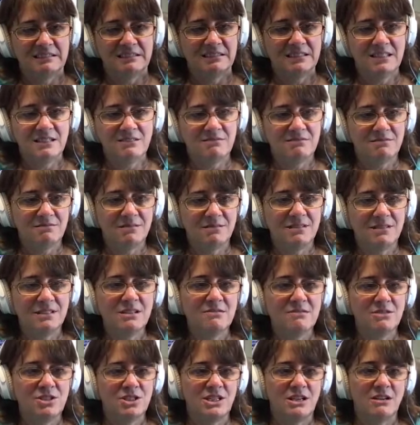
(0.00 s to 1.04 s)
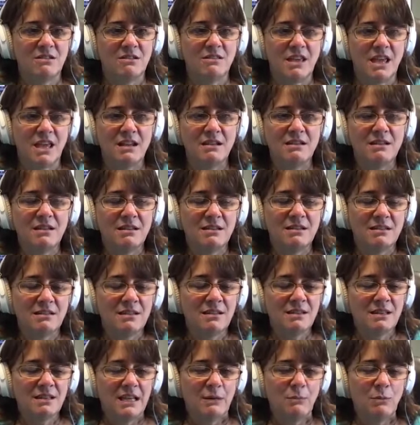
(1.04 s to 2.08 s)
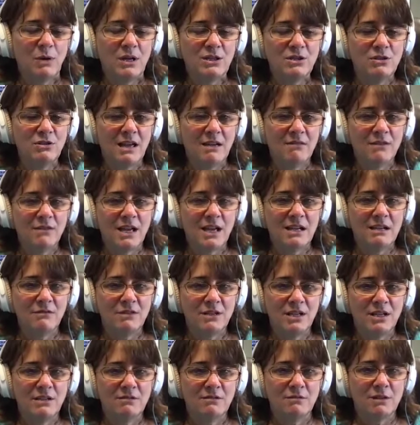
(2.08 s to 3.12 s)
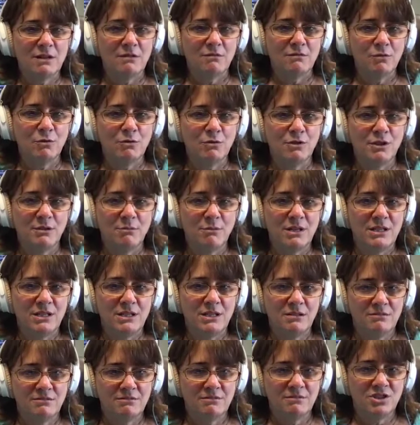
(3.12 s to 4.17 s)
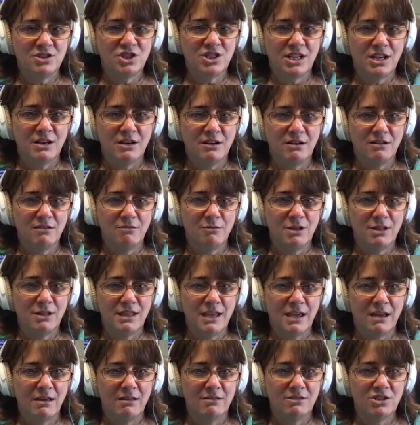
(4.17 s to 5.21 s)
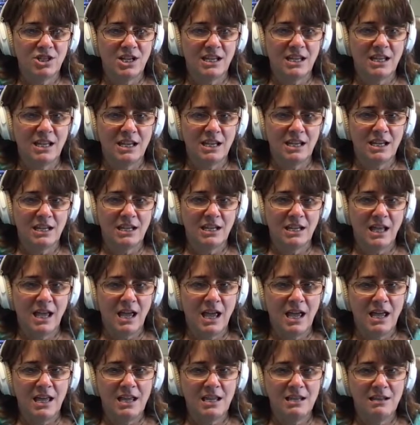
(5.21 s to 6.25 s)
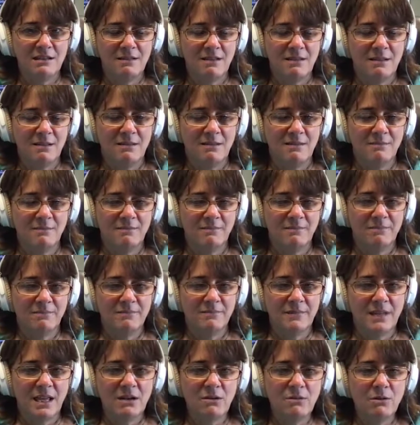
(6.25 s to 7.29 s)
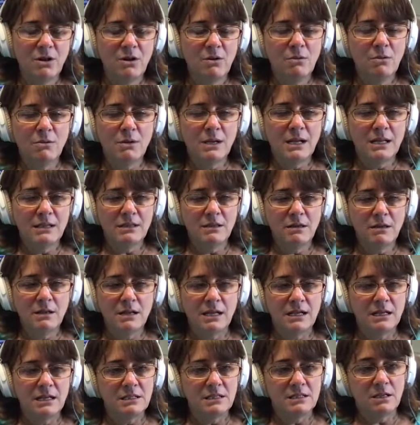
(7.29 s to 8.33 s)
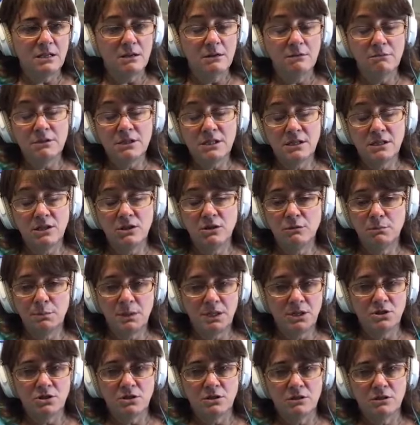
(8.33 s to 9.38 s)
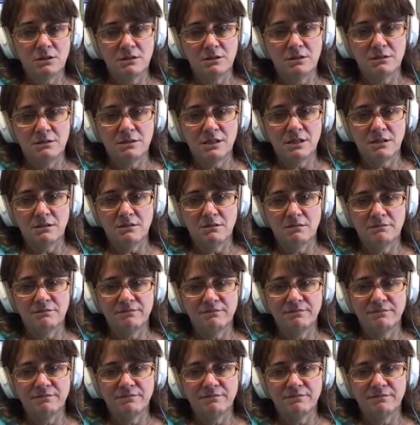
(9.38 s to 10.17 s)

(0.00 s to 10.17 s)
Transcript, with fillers: don't don't share that and we do have kind of an unwritten rule that we don't share without checking and i i don't know what i thought i just thought it was a cute picture and so